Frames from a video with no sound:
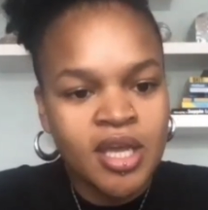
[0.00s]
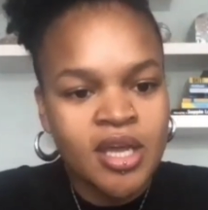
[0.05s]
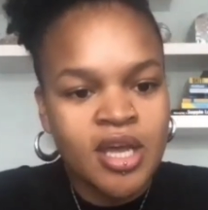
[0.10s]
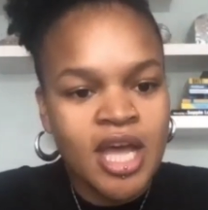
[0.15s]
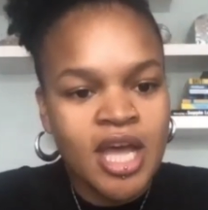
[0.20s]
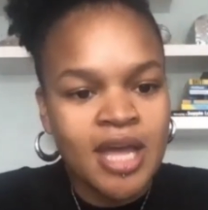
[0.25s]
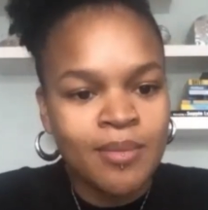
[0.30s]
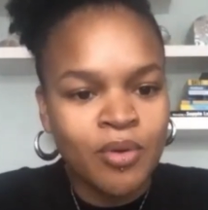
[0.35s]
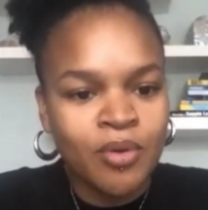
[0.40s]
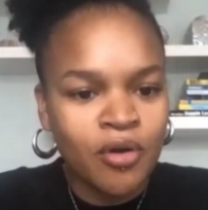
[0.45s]

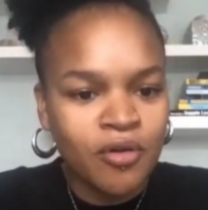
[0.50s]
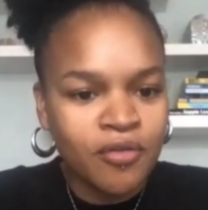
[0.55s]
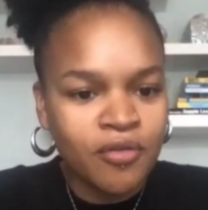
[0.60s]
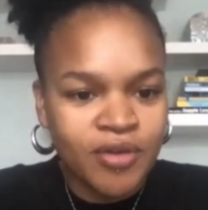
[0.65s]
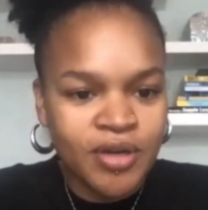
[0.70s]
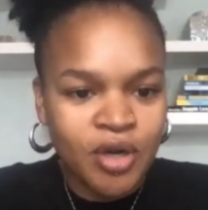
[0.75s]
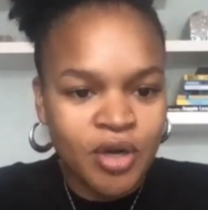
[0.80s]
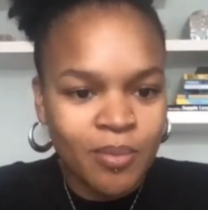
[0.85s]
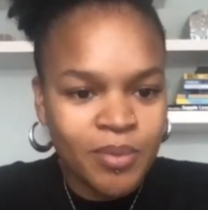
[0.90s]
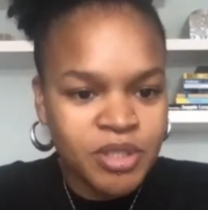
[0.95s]
um,
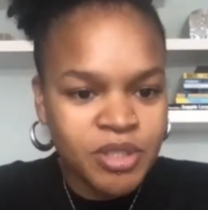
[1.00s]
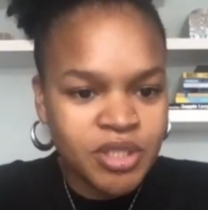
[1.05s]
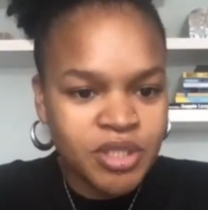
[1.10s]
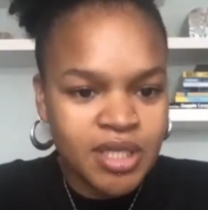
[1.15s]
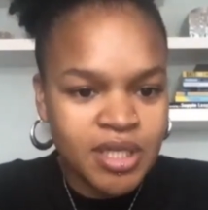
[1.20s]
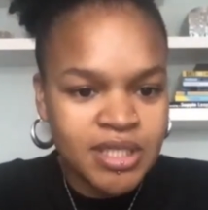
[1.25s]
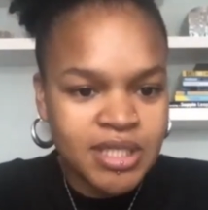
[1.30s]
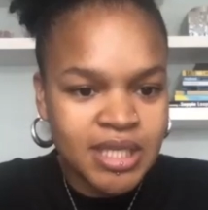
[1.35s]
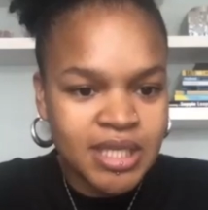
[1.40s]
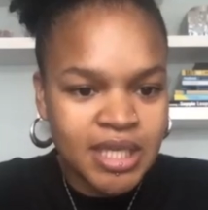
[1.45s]
offering
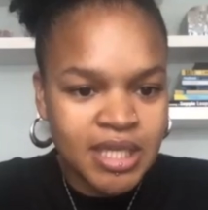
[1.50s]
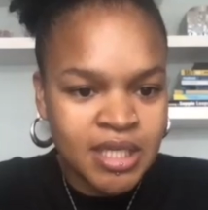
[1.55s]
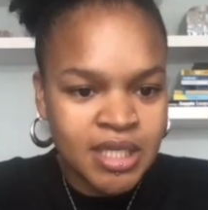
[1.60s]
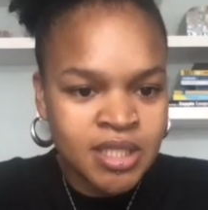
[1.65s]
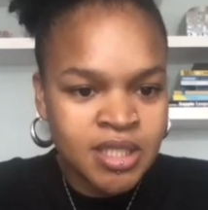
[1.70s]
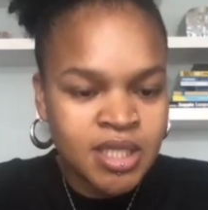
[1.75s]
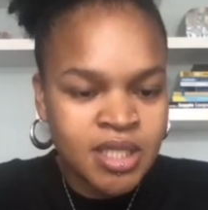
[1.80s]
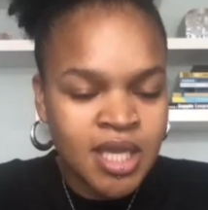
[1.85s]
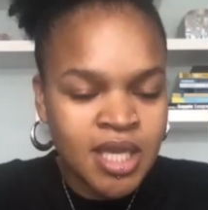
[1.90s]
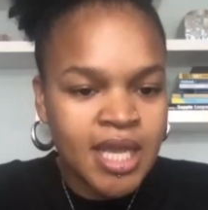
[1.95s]

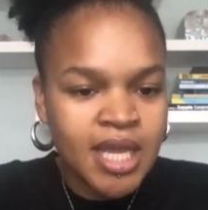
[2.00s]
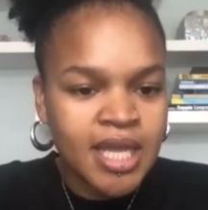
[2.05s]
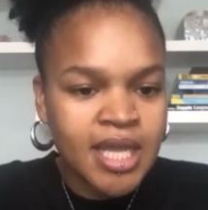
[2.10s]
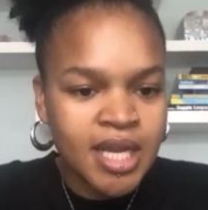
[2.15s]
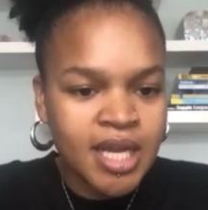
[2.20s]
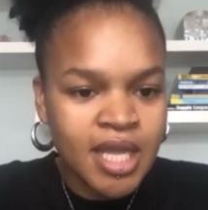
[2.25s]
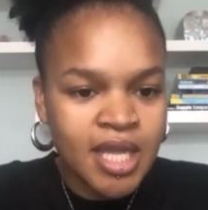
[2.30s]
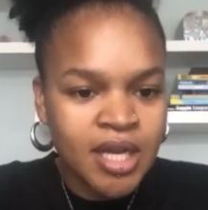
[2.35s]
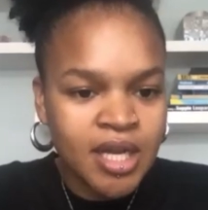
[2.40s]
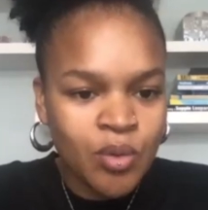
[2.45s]
opportunities in
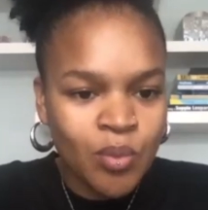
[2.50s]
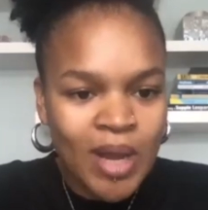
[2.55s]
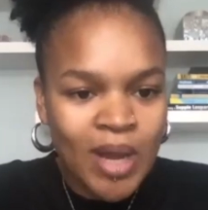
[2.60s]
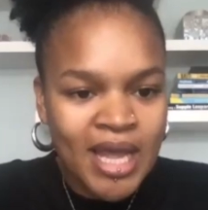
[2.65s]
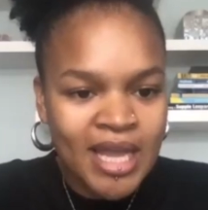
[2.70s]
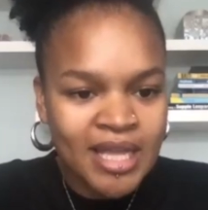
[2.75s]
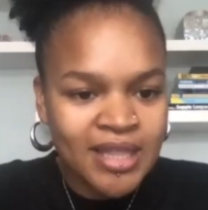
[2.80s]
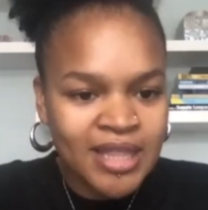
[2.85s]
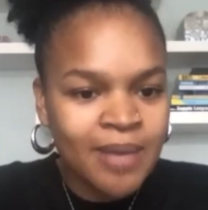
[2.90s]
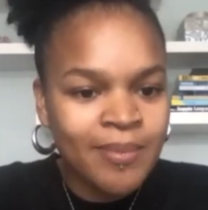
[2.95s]
in a
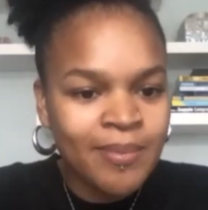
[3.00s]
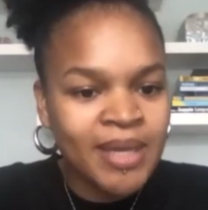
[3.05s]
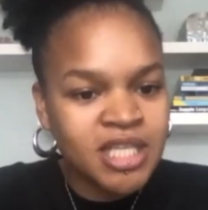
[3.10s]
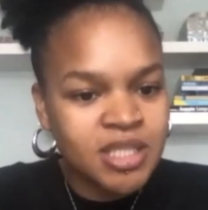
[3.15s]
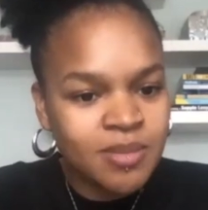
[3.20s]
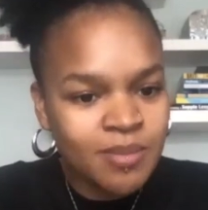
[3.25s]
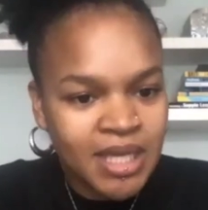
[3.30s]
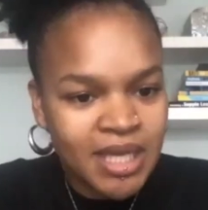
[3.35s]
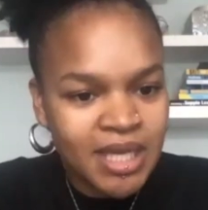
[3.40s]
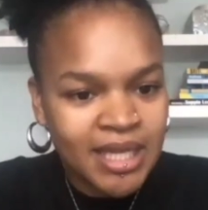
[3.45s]
way that makes
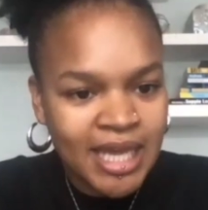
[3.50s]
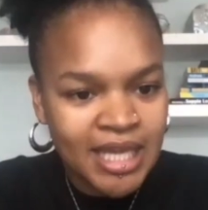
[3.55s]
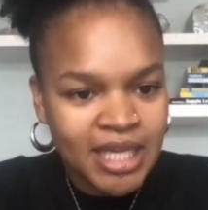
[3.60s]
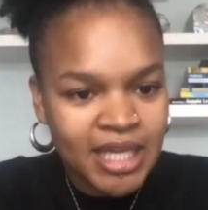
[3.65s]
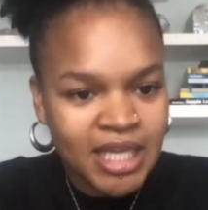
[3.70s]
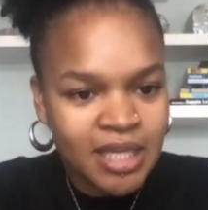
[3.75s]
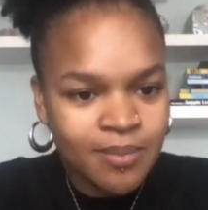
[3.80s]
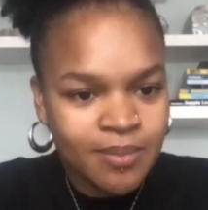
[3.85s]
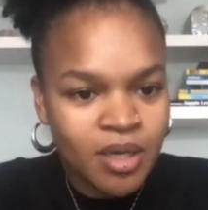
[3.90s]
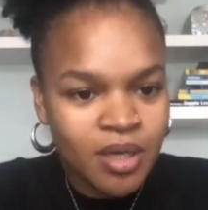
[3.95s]
me a
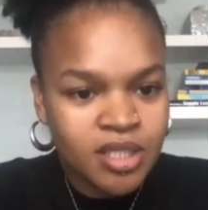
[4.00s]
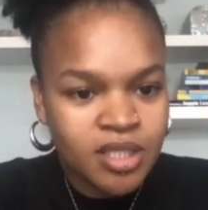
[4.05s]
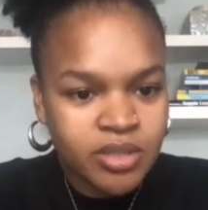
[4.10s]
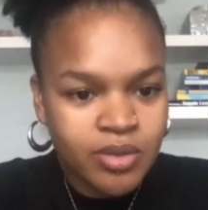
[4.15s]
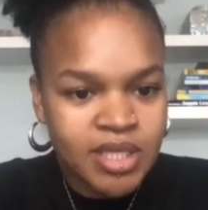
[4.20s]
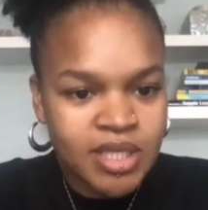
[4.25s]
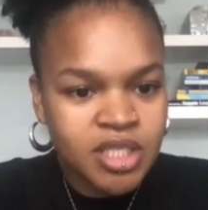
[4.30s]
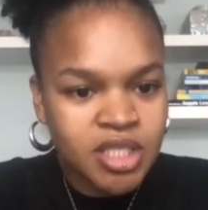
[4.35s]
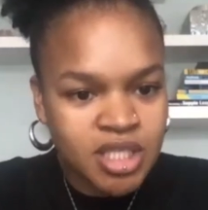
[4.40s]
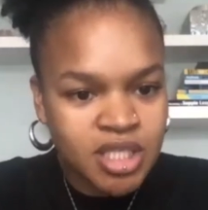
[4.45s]
gatekeeper so
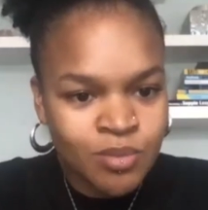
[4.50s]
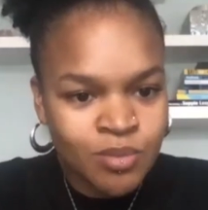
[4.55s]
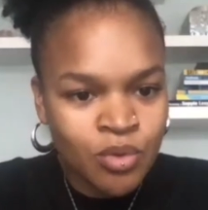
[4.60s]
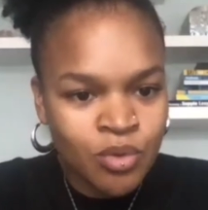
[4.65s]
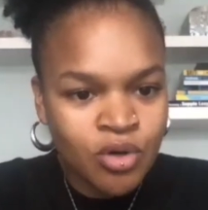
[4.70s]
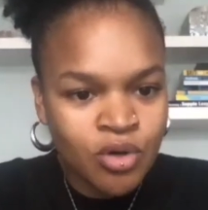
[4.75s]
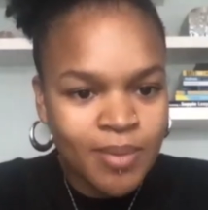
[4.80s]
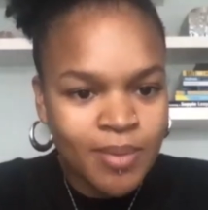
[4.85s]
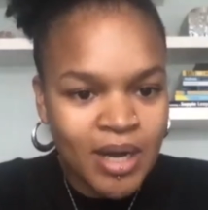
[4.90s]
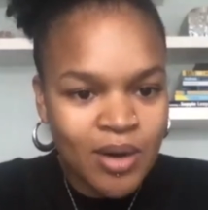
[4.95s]
it's just
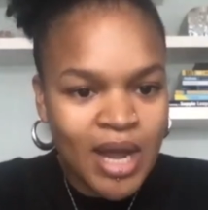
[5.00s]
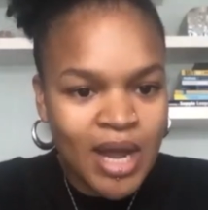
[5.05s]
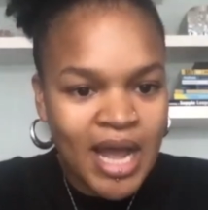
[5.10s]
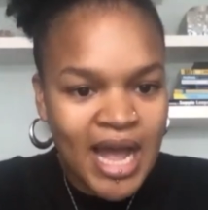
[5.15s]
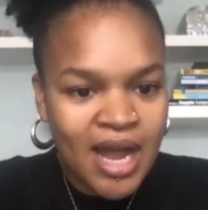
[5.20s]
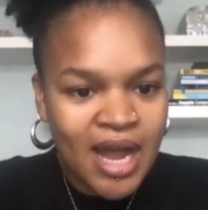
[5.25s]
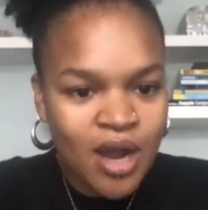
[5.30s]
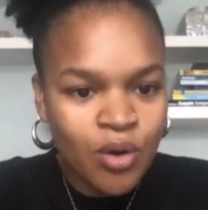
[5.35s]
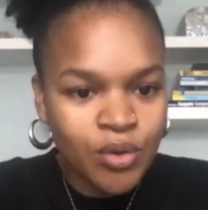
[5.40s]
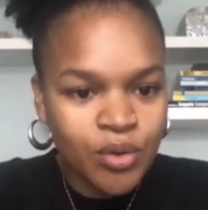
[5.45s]
more about
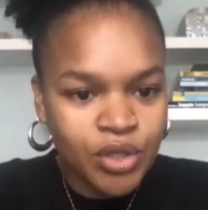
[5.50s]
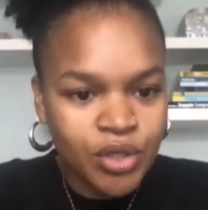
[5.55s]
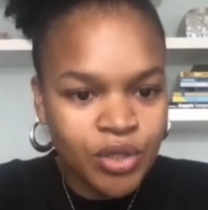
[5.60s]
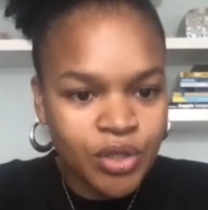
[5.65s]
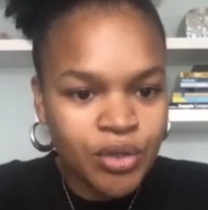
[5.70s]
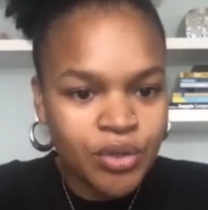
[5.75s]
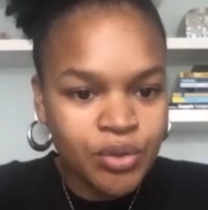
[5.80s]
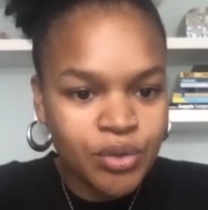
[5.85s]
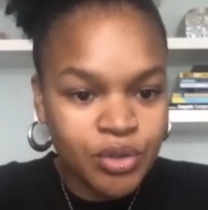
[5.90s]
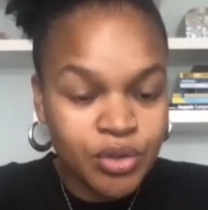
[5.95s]
how
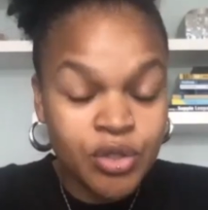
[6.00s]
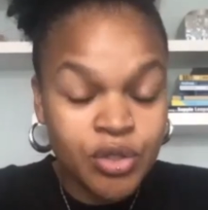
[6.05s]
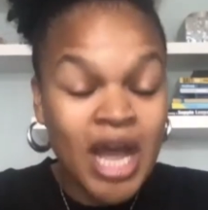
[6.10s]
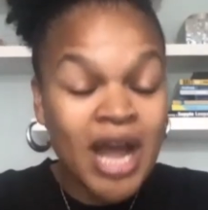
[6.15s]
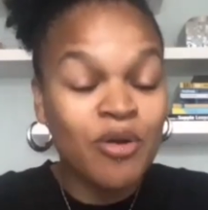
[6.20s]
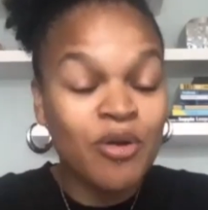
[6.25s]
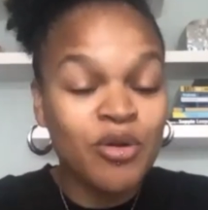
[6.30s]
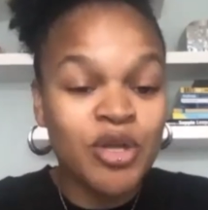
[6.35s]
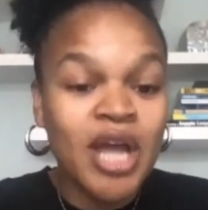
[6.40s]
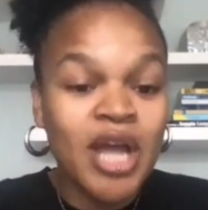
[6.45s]
you
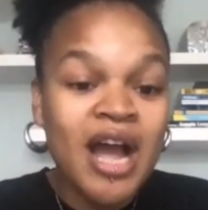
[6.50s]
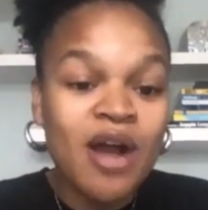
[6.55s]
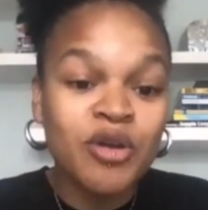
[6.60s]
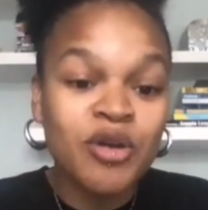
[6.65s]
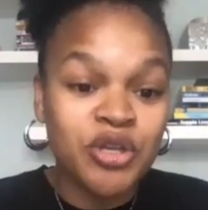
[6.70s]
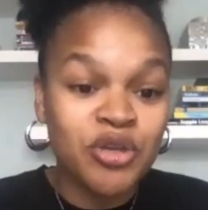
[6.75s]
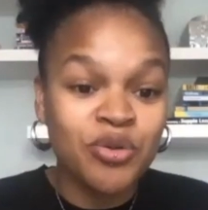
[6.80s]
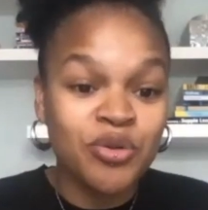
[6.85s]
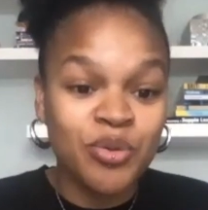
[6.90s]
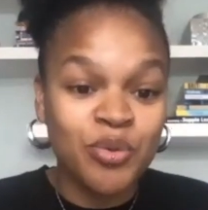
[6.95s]
how how
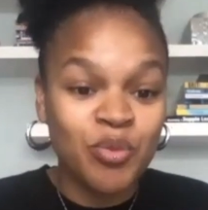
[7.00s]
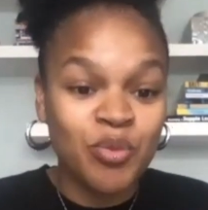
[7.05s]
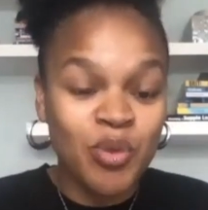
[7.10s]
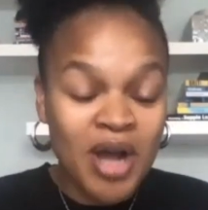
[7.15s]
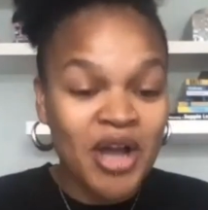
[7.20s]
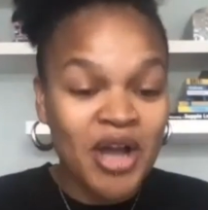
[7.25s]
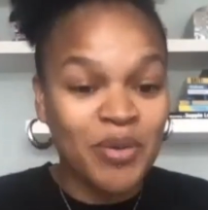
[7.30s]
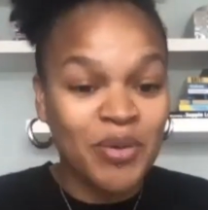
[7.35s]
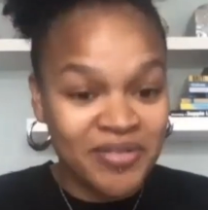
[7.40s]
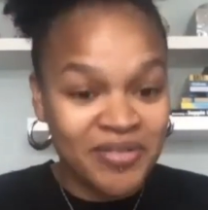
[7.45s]
you
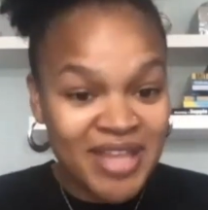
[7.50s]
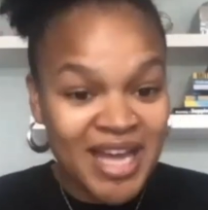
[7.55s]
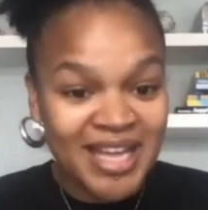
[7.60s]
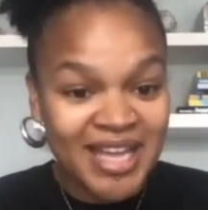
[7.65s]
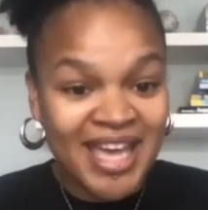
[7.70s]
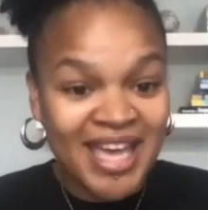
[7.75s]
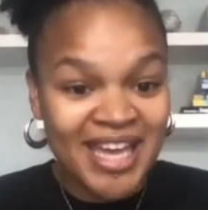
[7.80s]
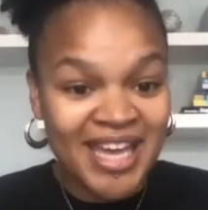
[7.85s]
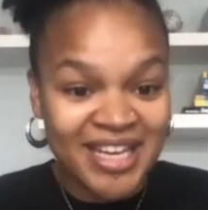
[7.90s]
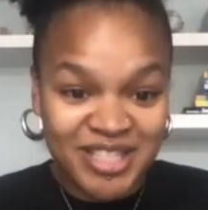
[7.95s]
work with that
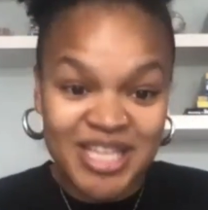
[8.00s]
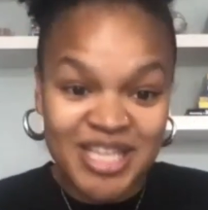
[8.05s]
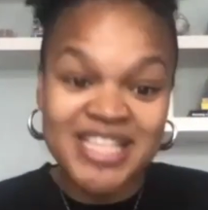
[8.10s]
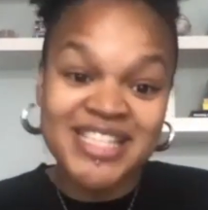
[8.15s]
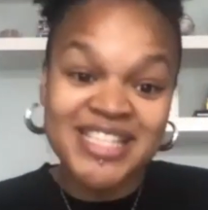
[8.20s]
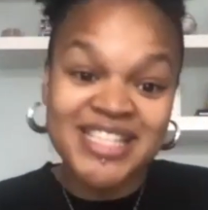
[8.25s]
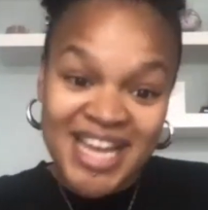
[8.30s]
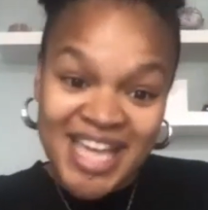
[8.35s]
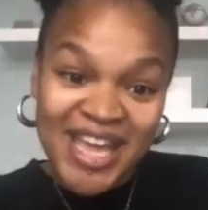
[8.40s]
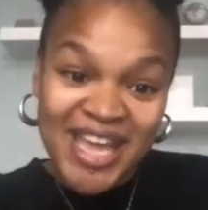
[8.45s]
gate is
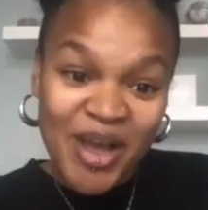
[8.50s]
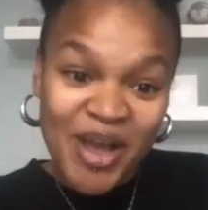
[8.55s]
that gate